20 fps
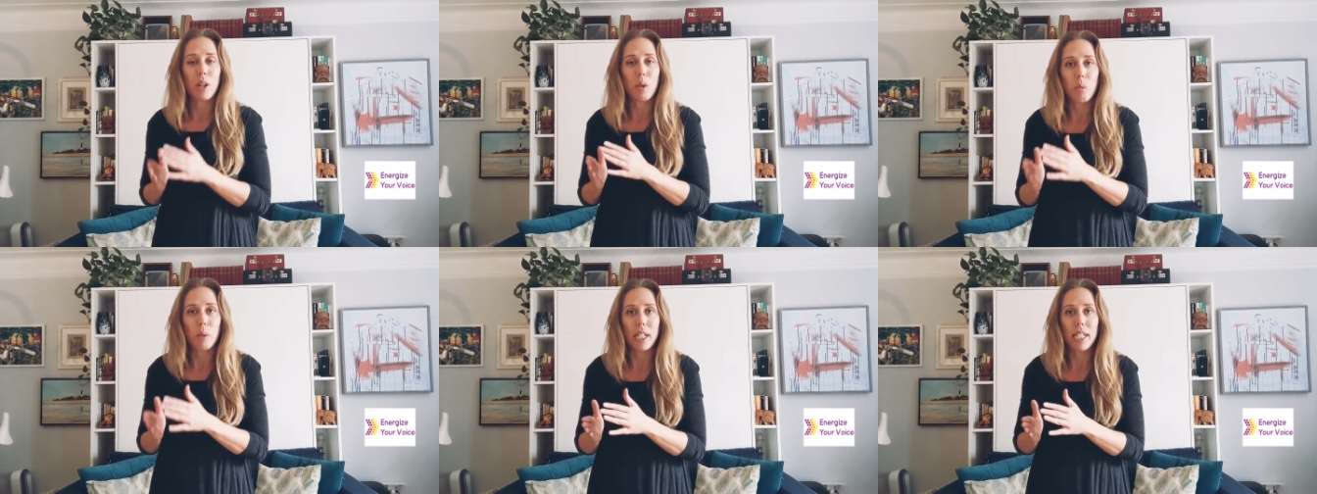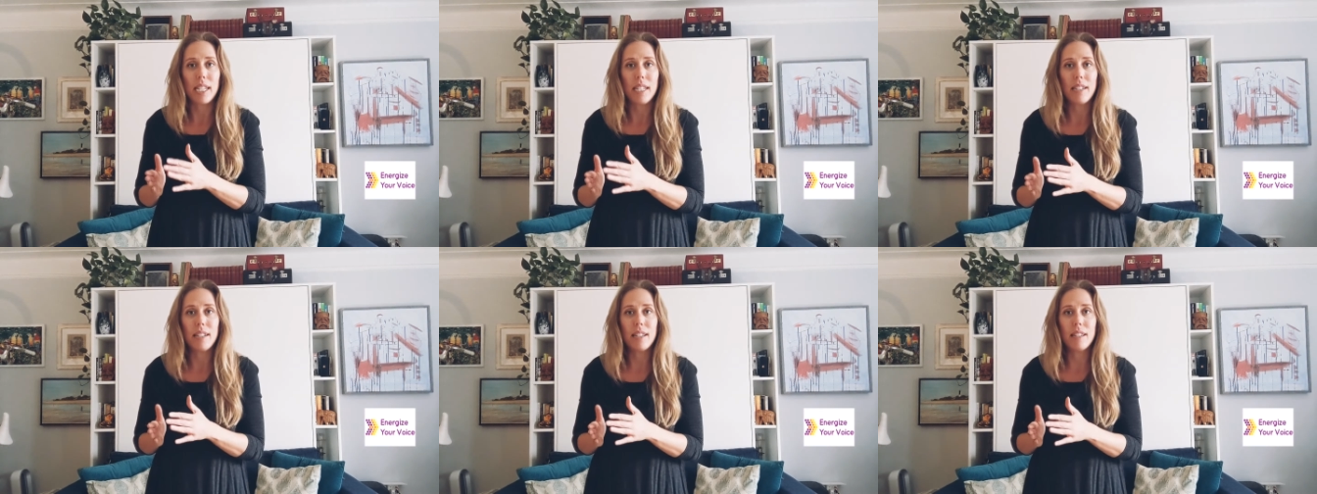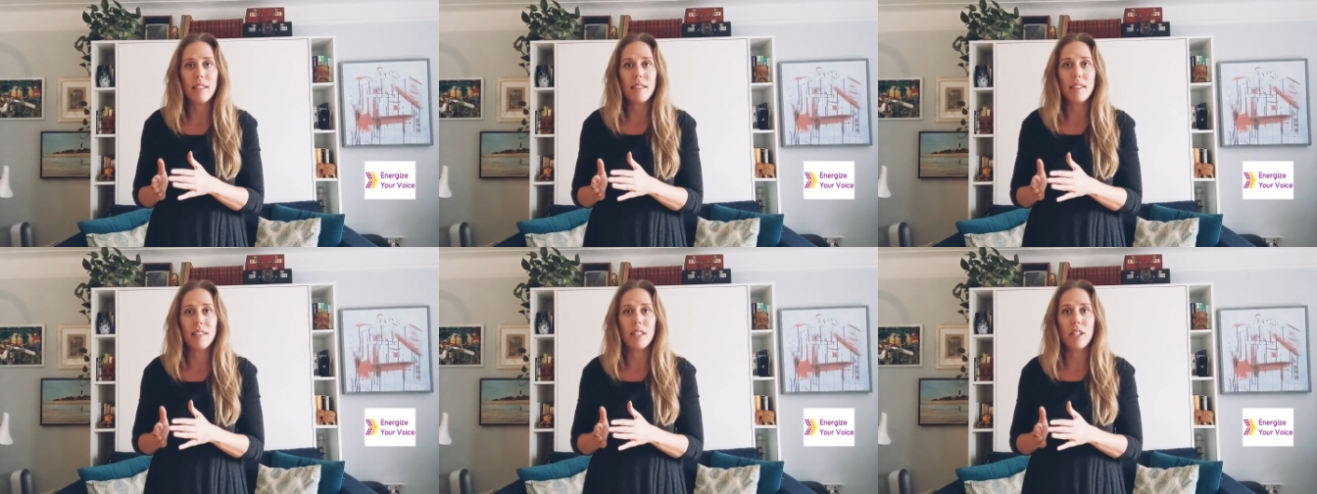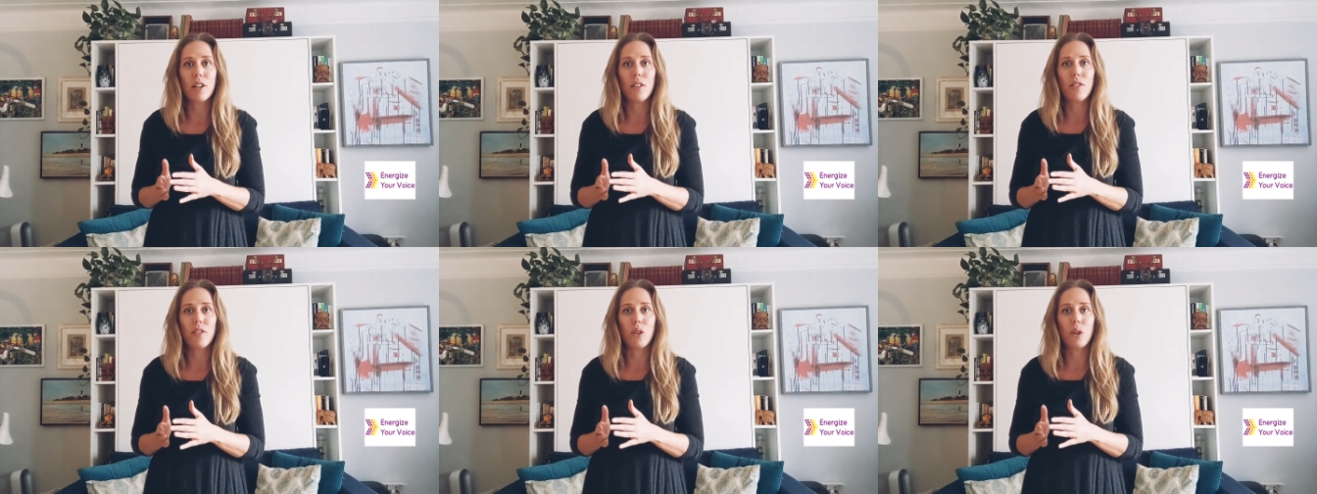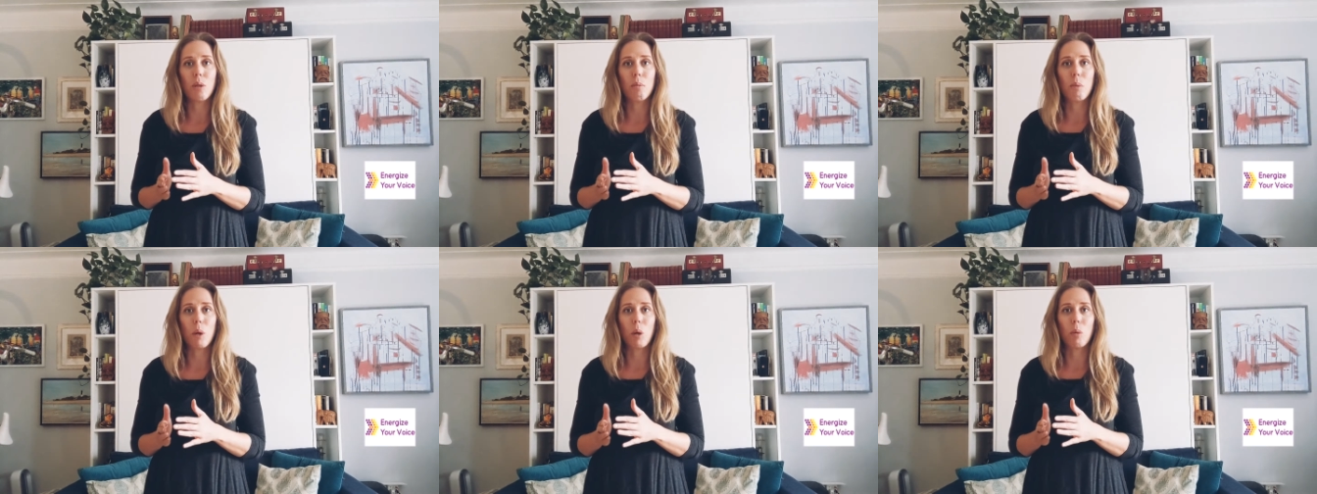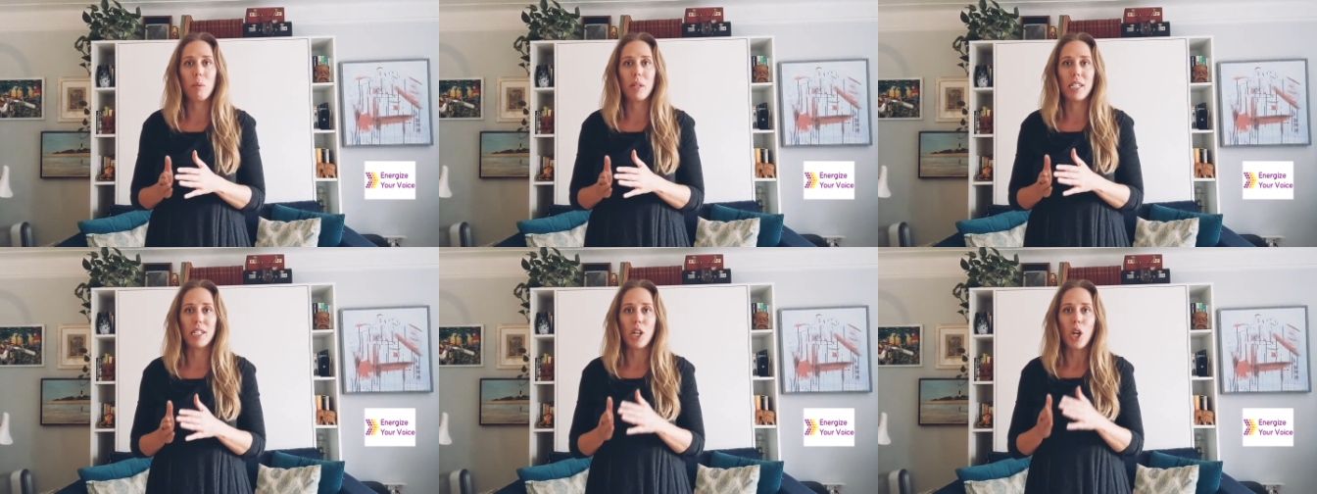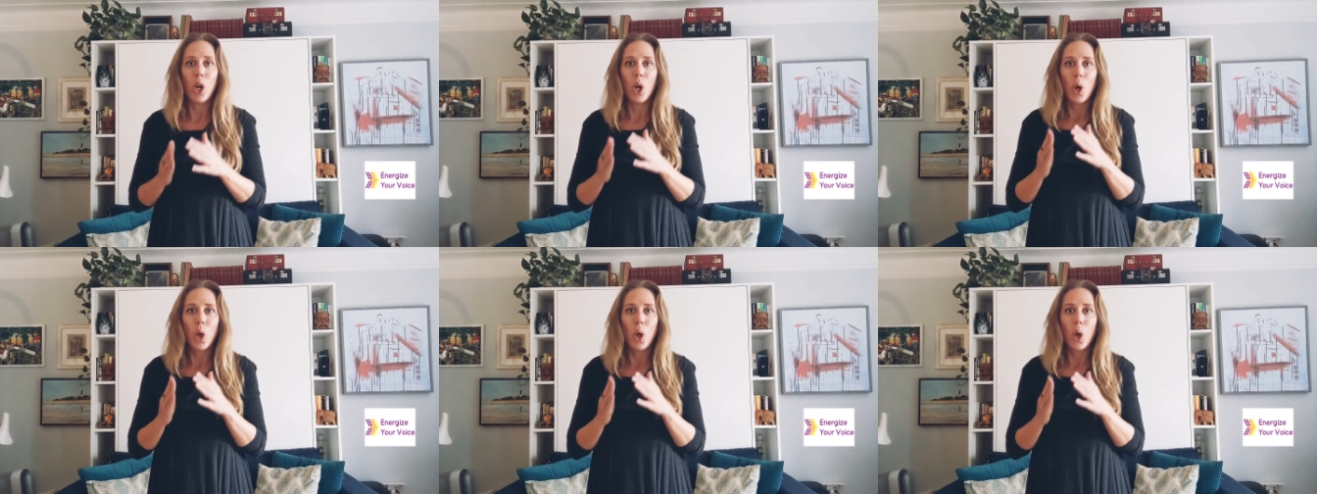and we need to consider for a moment